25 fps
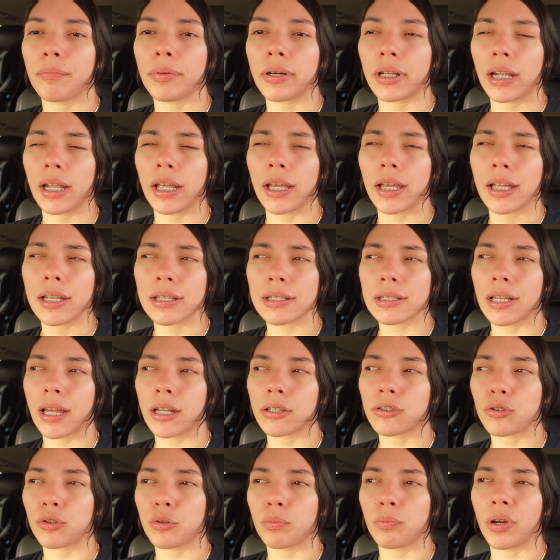but like it's
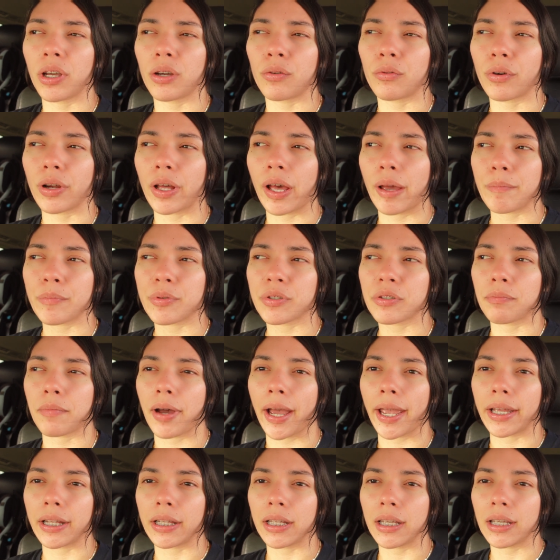not to the point where I'm
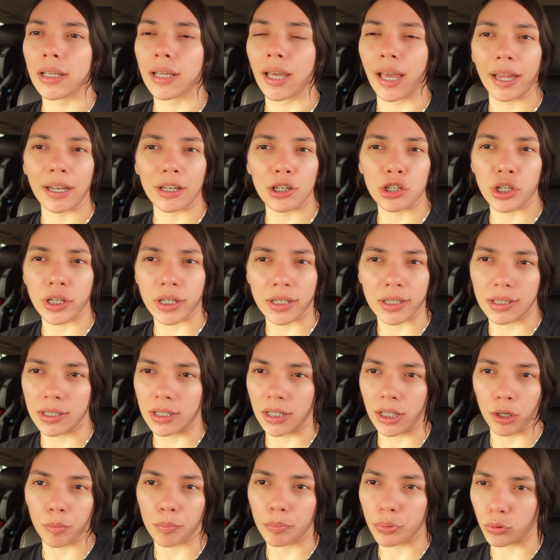smiling and you can
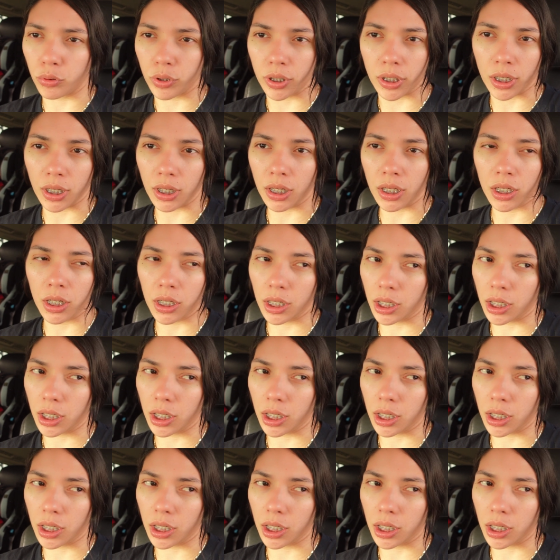see a puka.